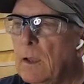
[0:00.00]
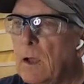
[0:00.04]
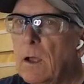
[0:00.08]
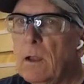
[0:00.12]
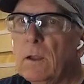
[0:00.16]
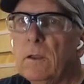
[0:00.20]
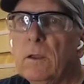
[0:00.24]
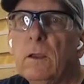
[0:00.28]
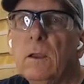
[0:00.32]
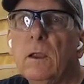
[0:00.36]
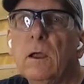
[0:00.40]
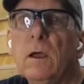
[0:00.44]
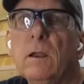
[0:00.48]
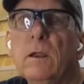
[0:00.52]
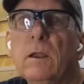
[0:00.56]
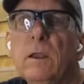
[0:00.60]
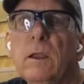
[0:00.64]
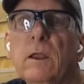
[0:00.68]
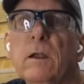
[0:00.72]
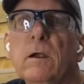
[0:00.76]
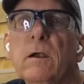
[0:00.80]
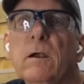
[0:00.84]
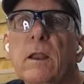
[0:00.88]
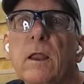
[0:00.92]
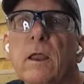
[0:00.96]
on the
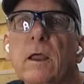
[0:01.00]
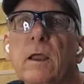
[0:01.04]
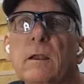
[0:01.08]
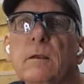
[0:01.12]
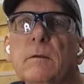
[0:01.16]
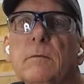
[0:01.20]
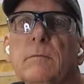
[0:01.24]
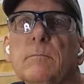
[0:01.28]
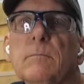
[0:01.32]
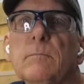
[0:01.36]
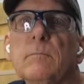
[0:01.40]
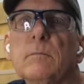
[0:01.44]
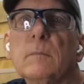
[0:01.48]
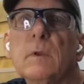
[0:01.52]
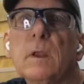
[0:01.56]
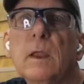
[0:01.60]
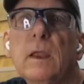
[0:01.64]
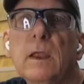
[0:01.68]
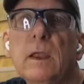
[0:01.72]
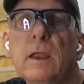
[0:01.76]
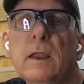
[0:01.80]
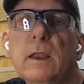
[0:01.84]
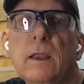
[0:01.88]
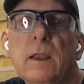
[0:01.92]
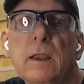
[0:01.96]
internet,
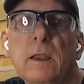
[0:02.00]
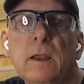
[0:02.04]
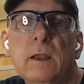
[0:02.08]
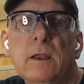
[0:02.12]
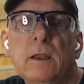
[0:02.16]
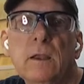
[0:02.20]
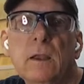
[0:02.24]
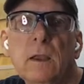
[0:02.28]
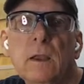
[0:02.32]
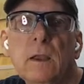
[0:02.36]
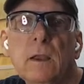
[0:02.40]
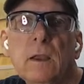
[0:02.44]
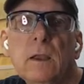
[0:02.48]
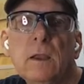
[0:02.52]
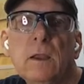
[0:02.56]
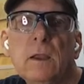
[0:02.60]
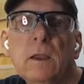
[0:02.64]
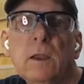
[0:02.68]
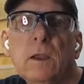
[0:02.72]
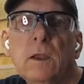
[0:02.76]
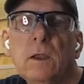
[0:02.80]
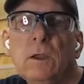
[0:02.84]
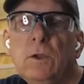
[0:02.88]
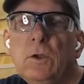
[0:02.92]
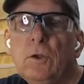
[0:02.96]
and then
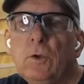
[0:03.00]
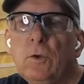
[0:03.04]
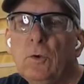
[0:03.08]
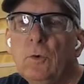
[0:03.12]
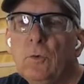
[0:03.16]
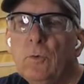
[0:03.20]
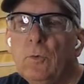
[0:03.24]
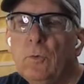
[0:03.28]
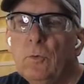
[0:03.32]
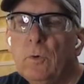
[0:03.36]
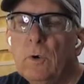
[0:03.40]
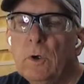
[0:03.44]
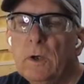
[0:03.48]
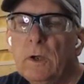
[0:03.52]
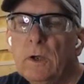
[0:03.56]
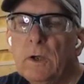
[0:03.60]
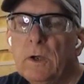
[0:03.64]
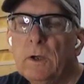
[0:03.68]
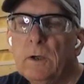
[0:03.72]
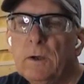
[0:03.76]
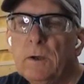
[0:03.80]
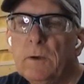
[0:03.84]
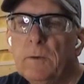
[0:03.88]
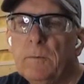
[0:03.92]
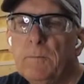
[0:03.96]
you
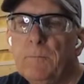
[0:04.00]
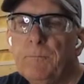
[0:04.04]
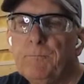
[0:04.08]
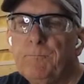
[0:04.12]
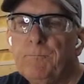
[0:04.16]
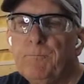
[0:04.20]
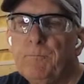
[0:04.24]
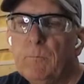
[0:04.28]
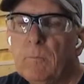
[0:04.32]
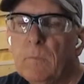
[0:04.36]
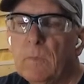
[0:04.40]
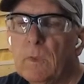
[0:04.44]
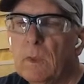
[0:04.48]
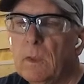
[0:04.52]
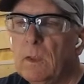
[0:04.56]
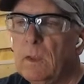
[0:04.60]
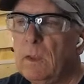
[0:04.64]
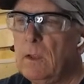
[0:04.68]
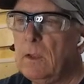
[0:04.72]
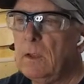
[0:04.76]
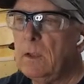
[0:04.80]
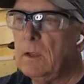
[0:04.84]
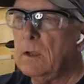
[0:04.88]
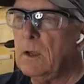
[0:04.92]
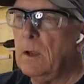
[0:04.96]

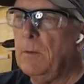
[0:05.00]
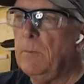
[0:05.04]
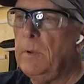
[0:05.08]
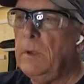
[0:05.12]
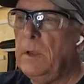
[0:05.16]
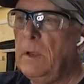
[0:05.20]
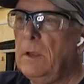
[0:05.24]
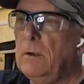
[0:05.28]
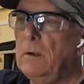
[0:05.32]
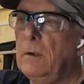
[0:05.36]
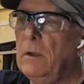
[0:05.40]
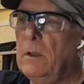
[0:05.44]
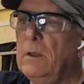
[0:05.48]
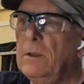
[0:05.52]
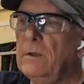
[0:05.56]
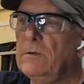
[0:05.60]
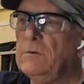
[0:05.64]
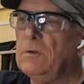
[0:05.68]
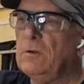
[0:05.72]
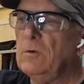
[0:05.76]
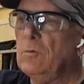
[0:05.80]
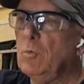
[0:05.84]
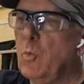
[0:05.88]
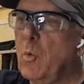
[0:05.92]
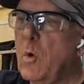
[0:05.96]
come here, and
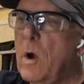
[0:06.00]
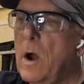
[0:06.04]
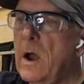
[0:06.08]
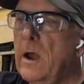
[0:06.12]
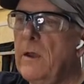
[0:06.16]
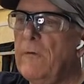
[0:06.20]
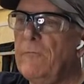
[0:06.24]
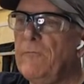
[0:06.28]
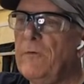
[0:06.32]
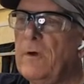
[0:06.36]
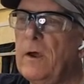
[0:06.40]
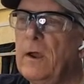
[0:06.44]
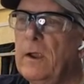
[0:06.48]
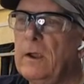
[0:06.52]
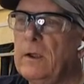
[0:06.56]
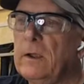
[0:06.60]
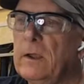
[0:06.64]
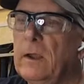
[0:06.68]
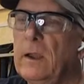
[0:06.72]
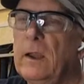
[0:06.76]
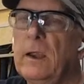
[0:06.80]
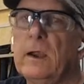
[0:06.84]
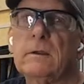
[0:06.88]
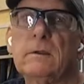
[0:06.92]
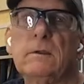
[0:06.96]
this is Wi-Fi
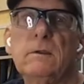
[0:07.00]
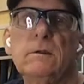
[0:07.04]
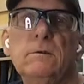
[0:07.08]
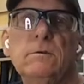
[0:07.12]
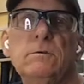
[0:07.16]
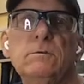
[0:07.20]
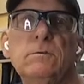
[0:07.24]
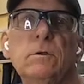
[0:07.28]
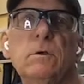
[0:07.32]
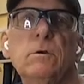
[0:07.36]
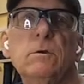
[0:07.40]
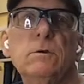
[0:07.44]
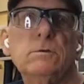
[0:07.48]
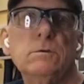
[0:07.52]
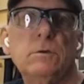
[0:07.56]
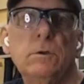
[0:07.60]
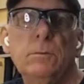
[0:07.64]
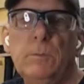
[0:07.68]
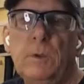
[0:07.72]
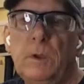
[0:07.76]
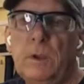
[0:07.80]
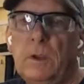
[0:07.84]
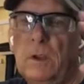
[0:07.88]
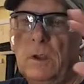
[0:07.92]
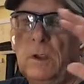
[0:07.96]
connected. So
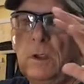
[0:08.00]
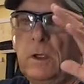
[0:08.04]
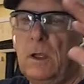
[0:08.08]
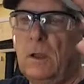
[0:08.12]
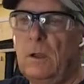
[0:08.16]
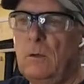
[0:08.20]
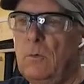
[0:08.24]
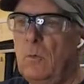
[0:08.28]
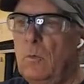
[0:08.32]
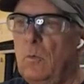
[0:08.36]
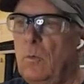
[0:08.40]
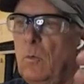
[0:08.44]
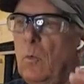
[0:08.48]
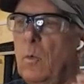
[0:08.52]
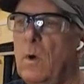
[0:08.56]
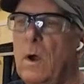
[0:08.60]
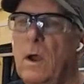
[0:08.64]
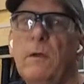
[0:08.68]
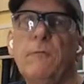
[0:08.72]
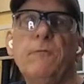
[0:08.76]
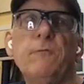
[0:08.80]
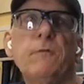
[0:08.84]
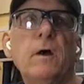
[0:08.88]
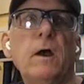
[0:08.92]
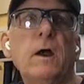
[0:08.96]
assuming you got
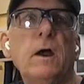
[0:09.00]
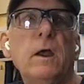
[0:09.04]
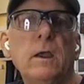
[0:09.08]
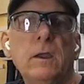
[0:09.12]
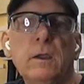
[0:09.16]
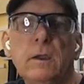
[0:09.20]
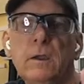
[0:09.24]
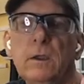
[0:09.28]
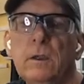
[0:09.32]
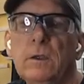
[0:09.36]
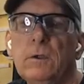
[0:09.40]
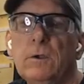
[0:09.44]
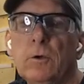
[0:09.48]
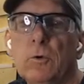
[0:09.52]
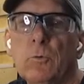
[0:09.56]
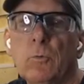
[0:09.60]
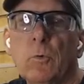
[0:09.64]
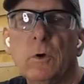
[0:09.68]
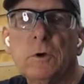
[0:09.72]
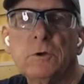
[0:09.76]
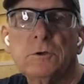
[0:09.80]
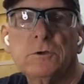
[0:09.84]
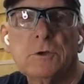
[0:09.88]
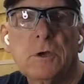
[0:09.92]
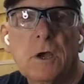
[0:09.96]
Wi-Fi in your
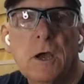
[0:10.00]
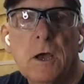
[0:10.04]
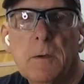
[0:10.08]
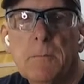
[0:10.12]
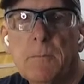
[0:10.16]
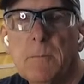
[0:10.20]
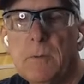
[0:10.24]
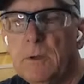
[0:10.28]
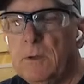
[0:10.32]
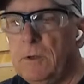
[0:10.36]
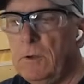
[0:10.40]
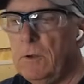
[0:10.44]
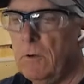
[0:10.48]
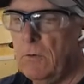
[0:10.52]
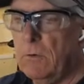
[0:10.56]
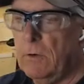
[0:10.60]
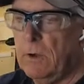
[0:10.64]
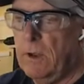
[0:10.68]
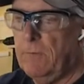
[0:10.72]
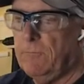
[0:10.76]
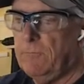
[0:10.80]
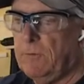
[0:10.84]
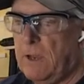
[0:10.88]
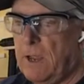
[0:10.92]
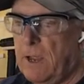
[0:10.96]
workshop, and you don't
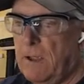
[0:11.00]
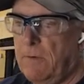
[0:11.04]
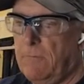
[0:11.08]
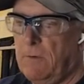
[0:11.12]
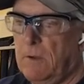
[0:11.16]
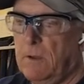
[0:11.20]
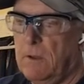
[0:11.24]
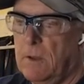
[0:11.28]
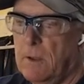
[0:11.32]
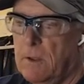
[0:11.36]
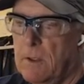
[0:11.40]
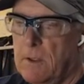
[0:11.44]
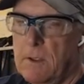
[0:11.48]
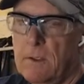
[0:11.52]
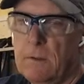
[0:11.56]
have to have it.